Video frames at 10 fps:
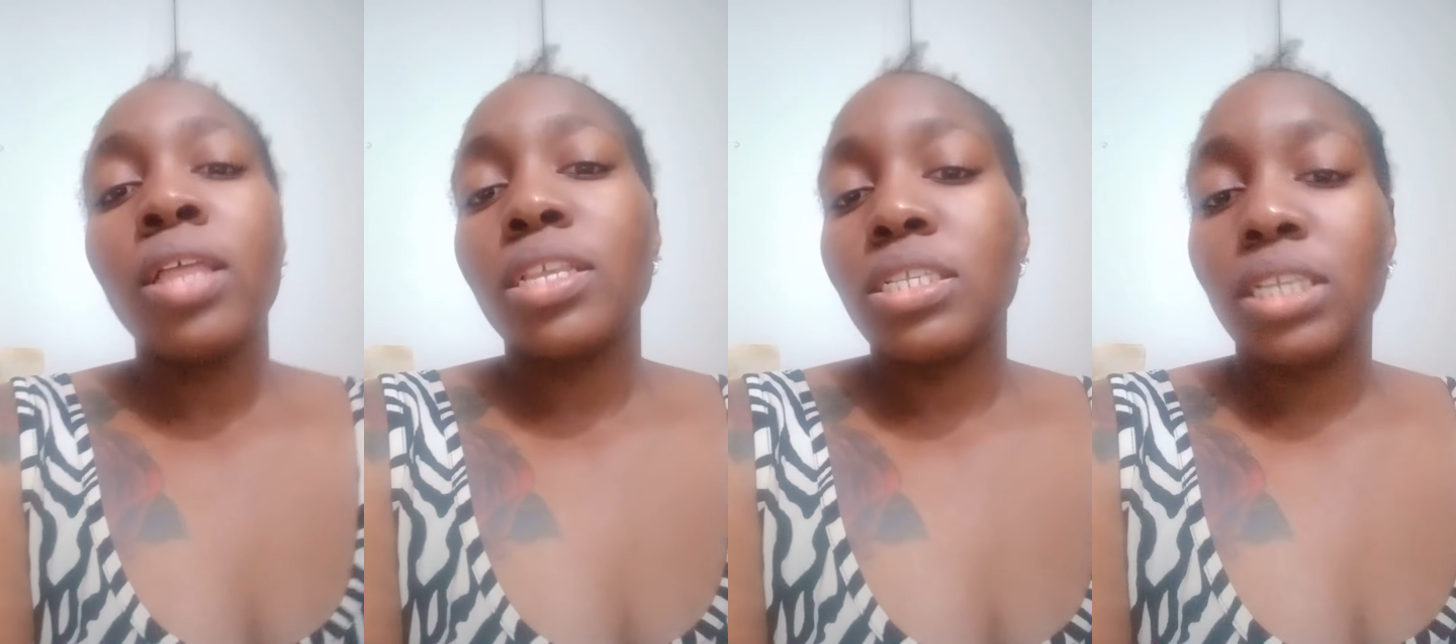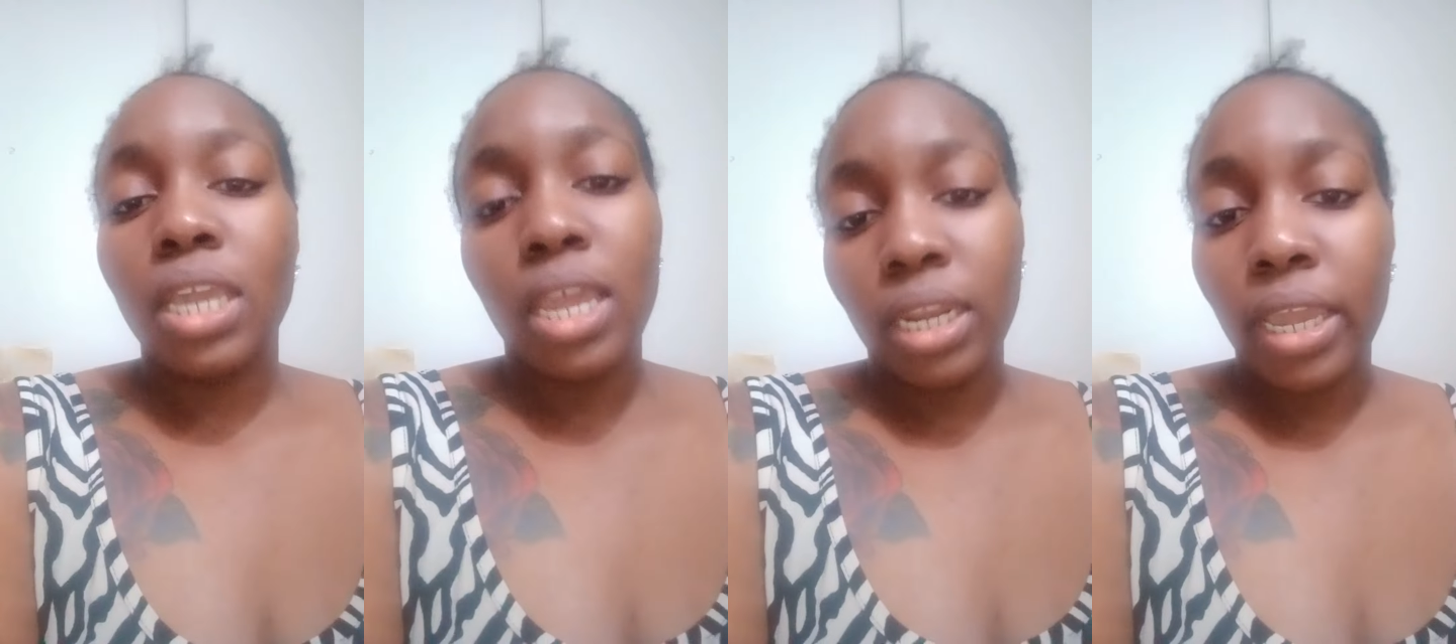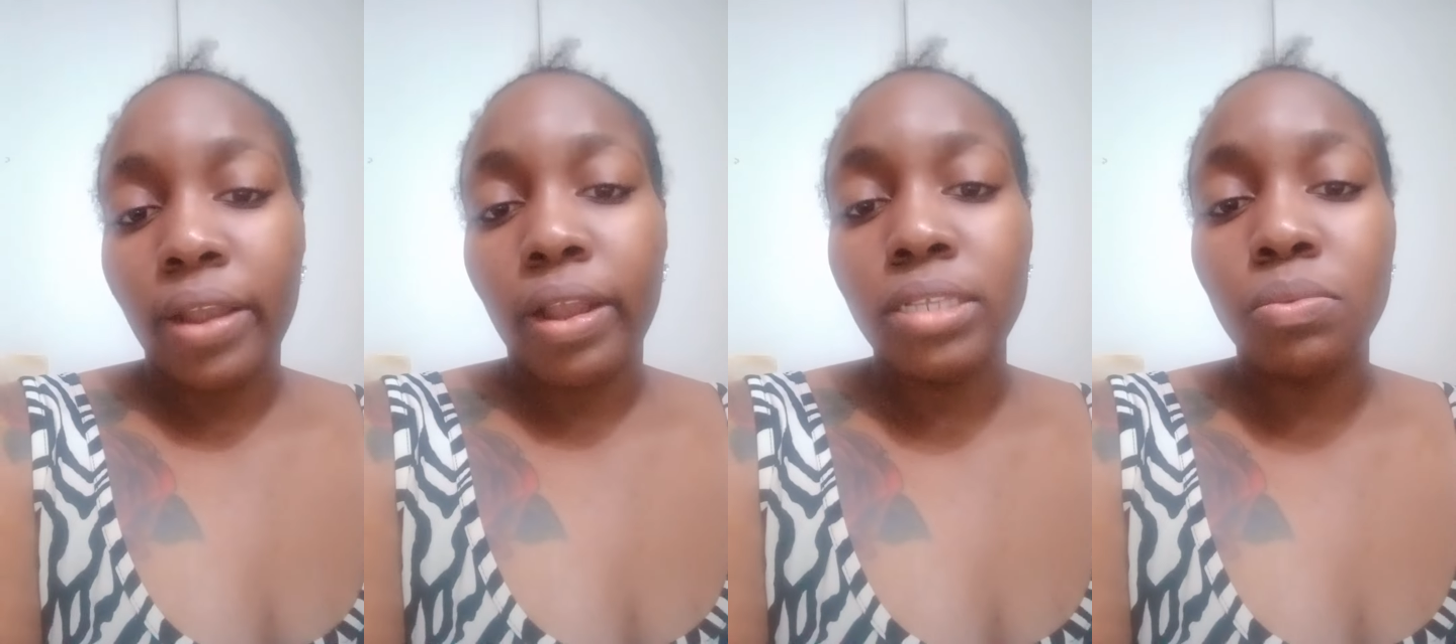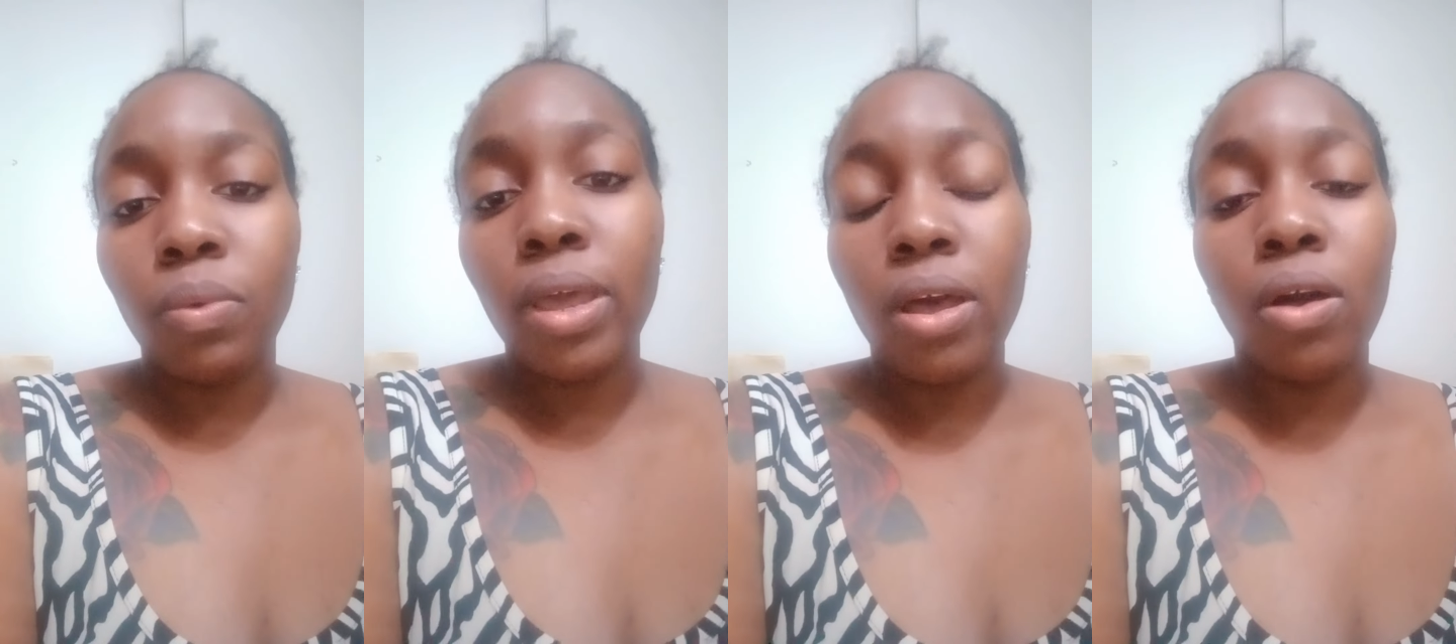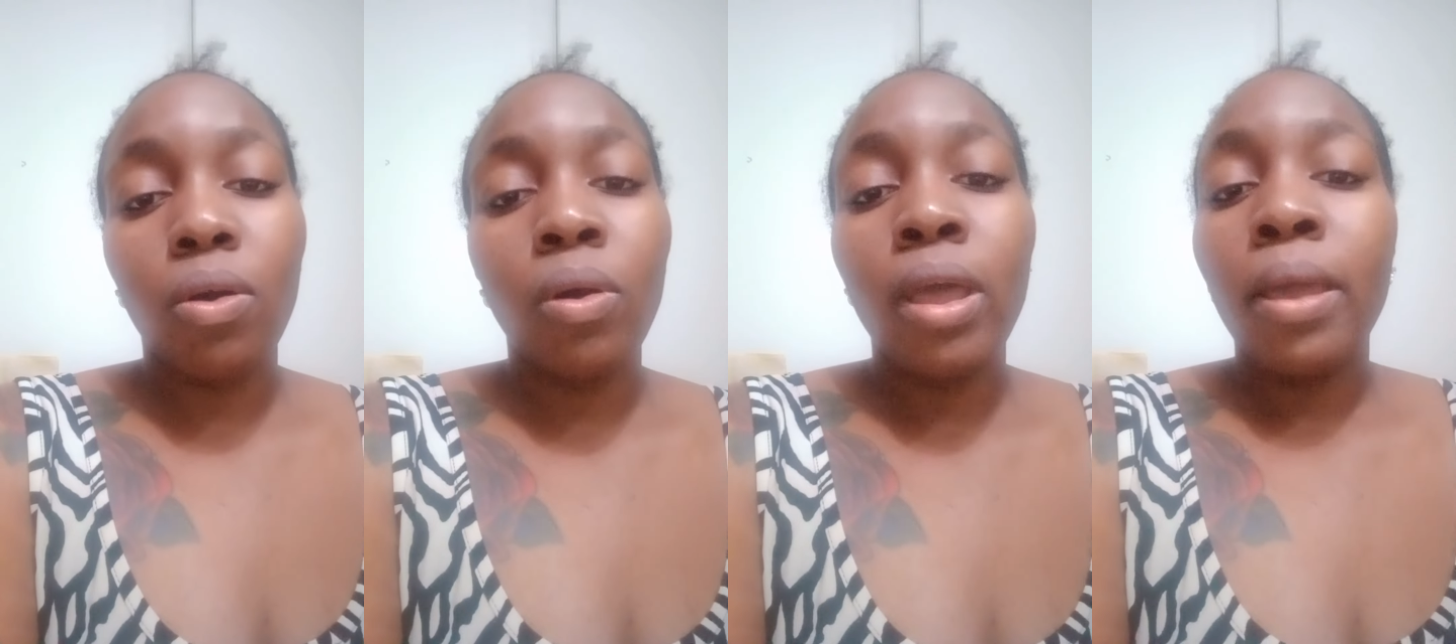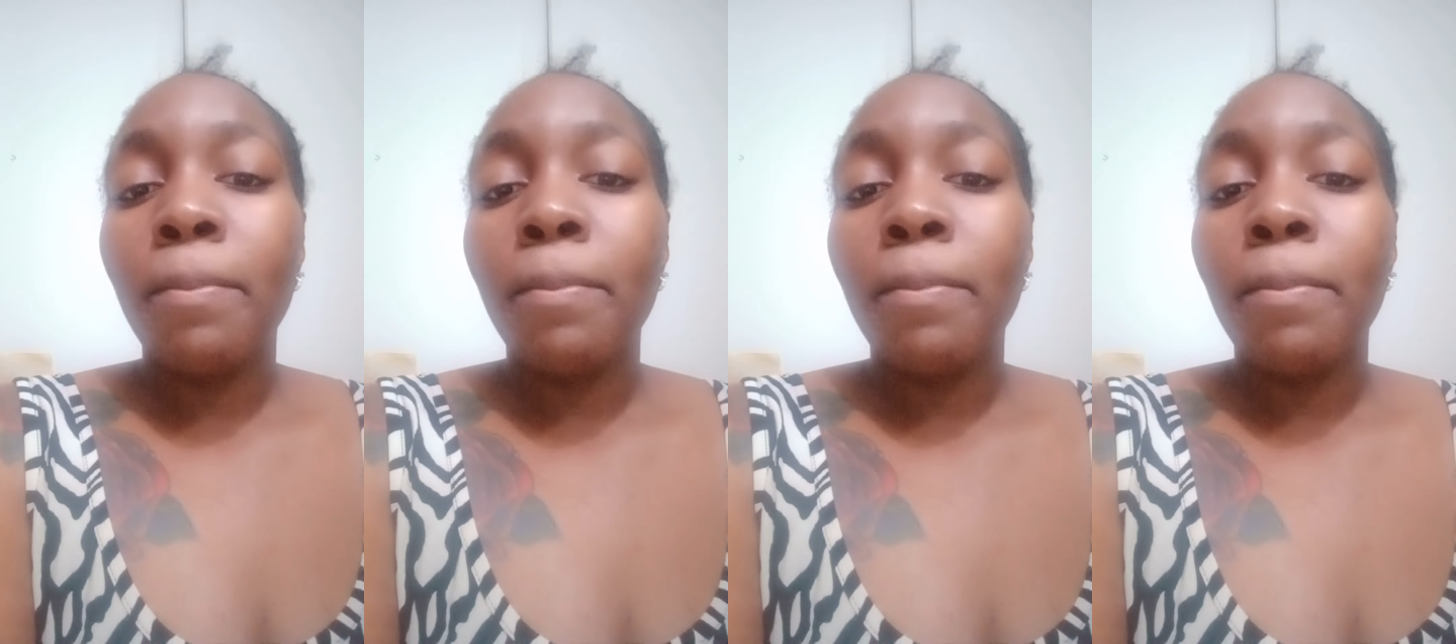the skincare as well.